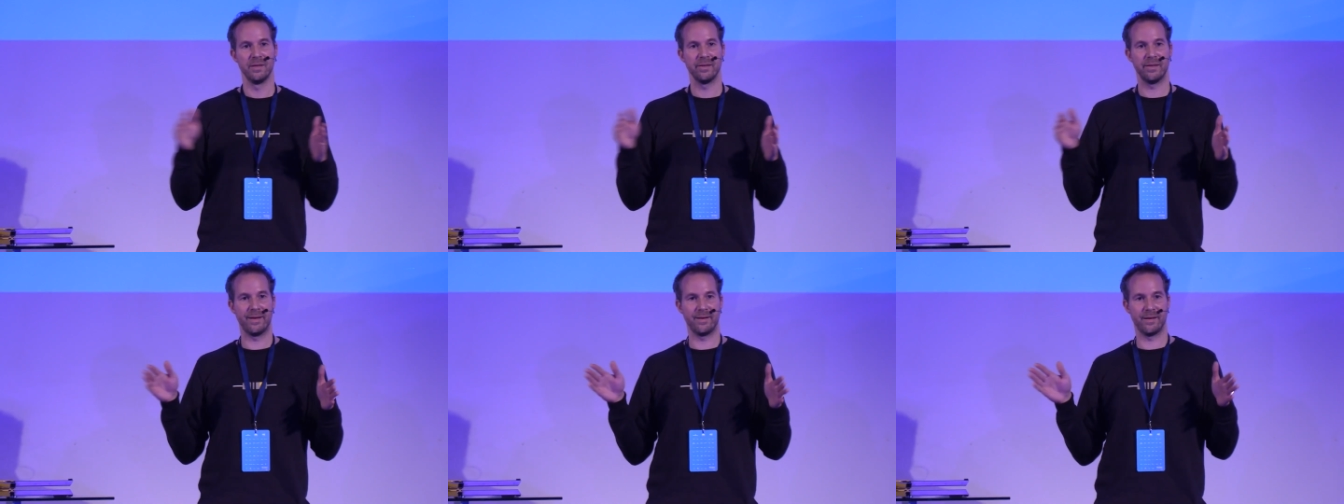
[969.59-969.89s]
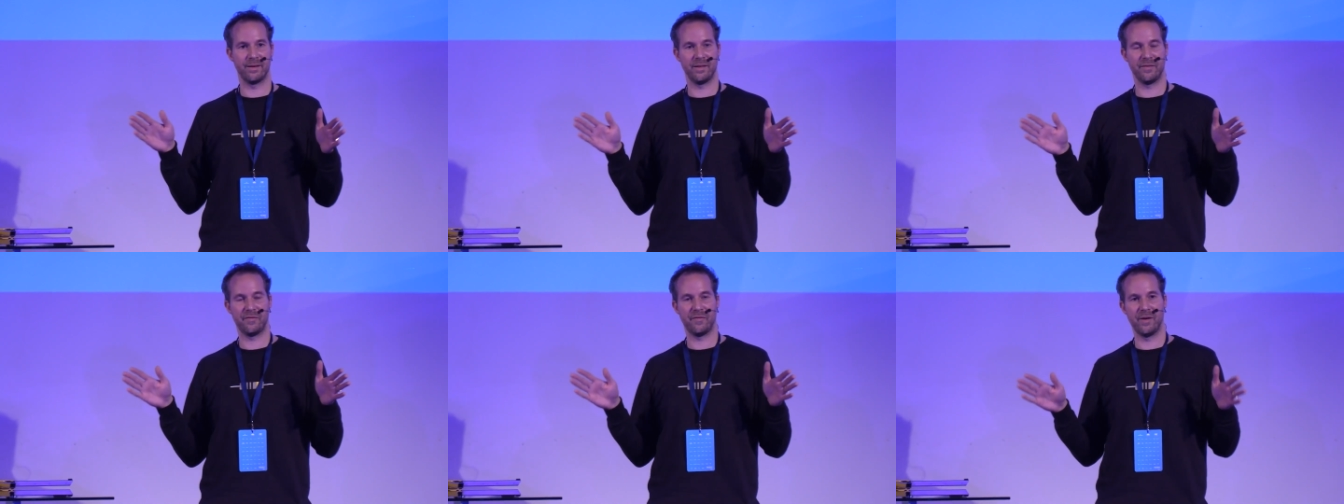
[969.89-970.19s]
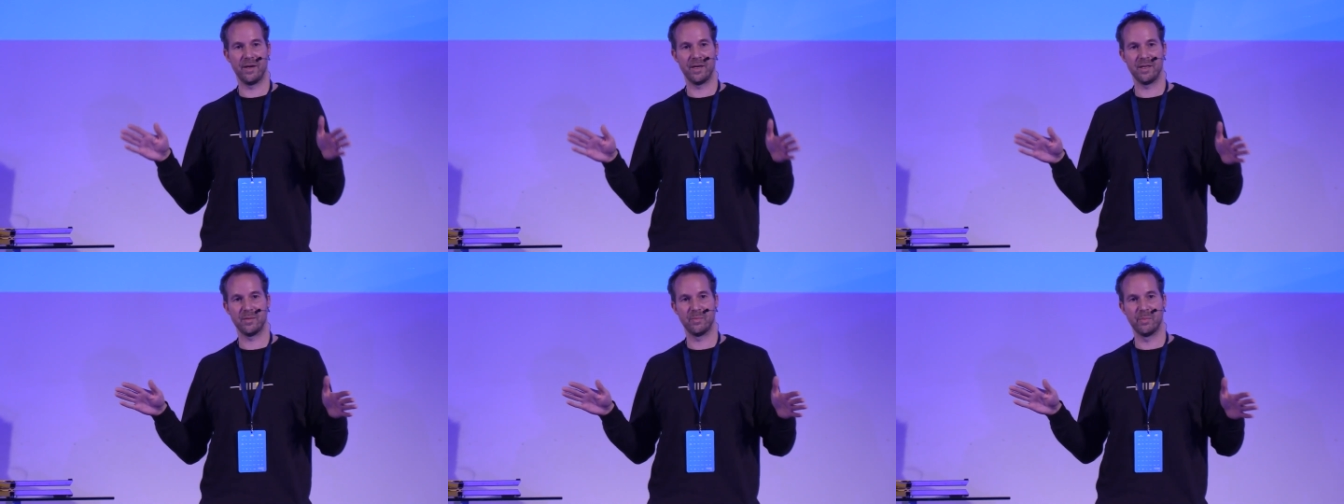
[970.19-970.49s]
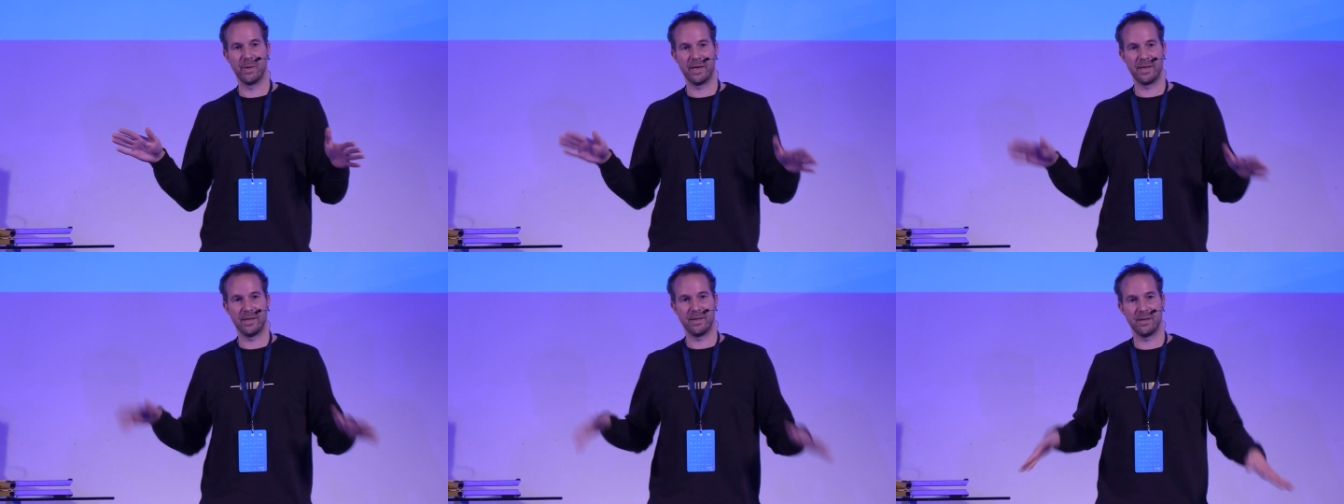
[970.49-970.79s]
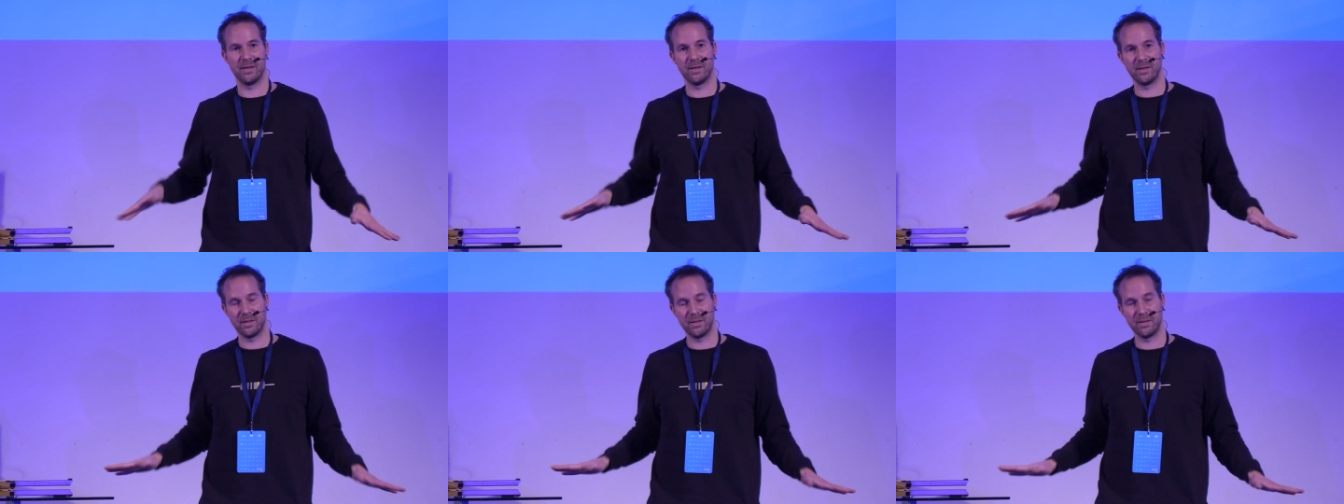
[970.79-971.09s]
that are defined
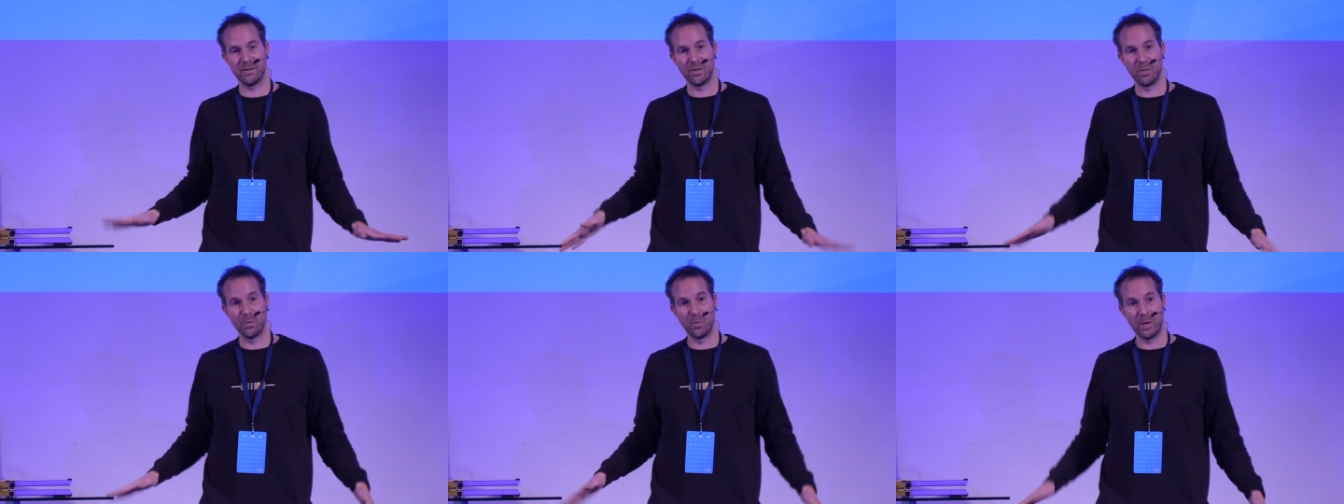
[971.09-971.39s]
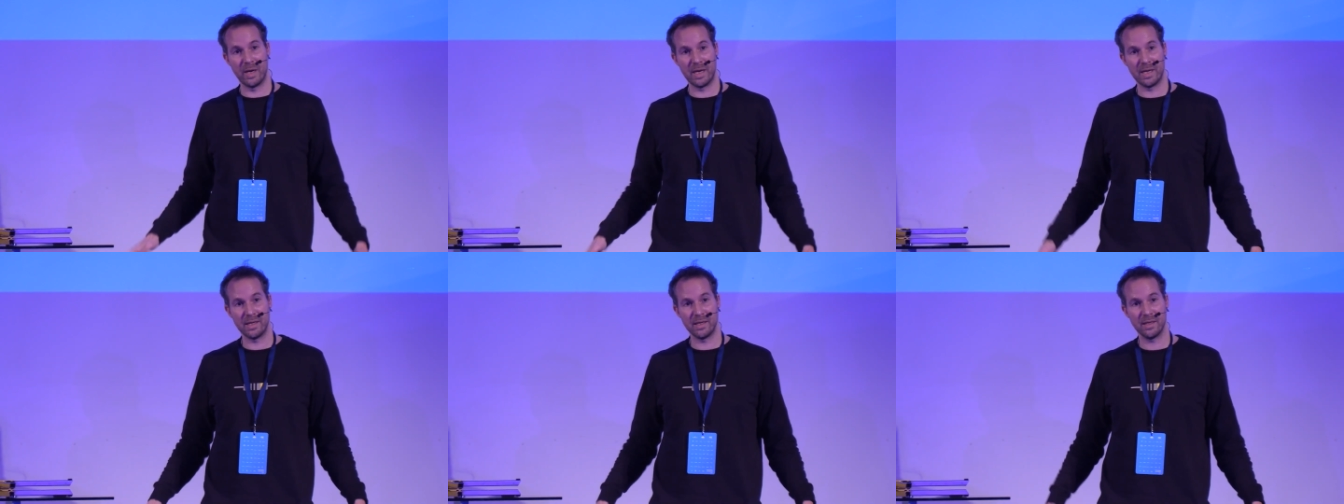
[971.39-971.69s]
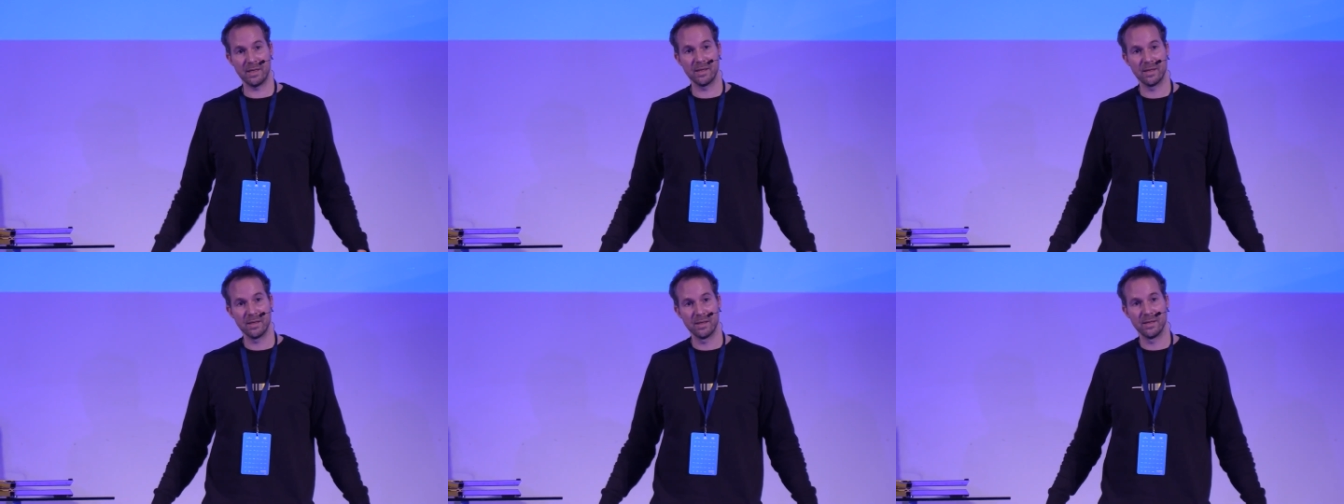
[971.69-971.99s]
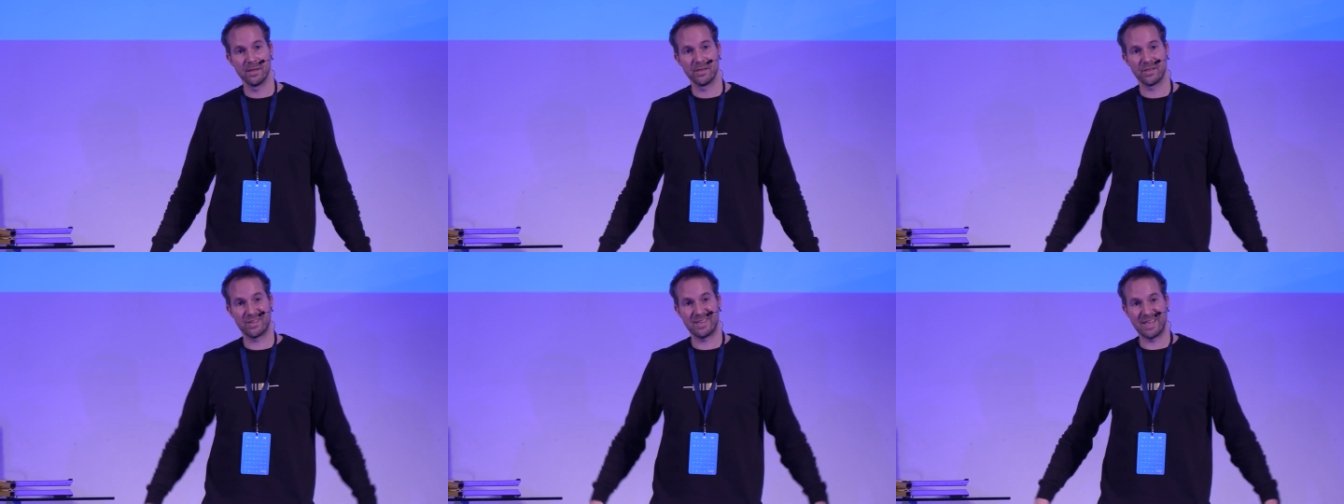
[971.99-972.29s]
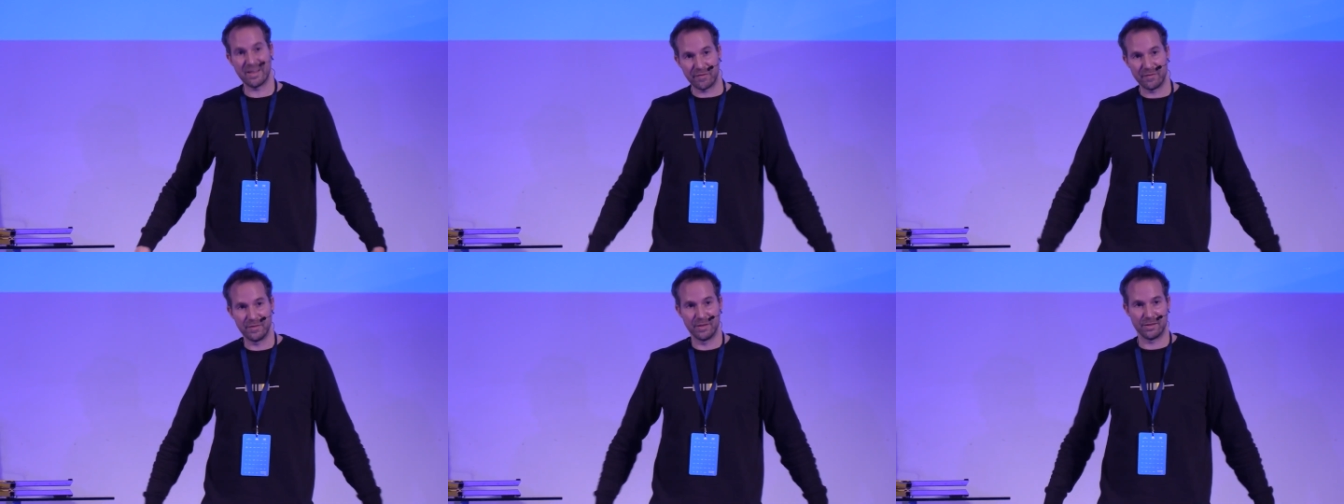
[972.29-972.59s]
by the wing
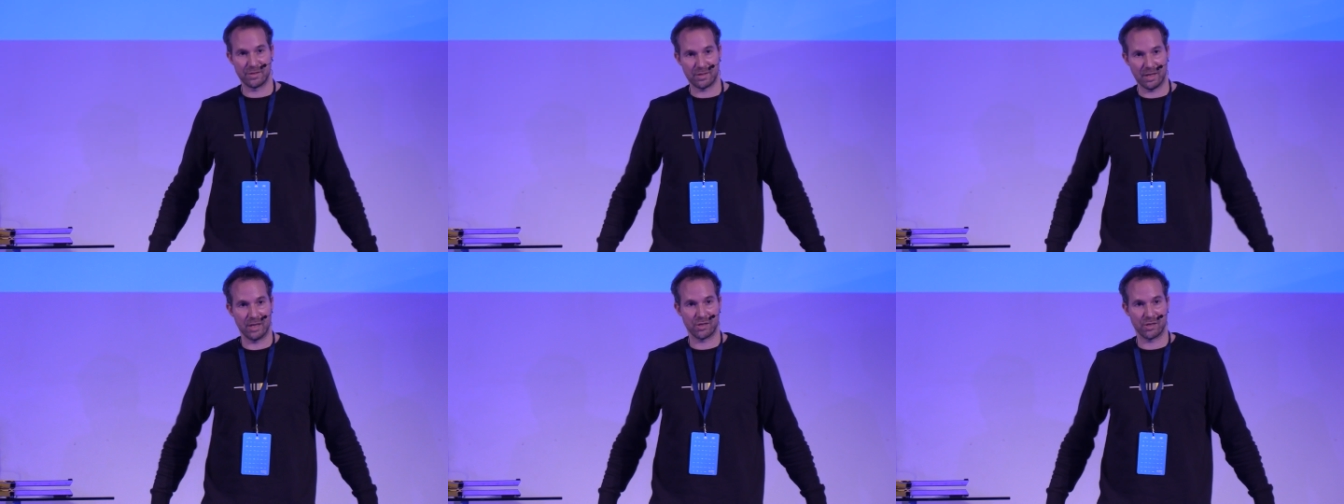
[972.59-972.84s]
stiffness,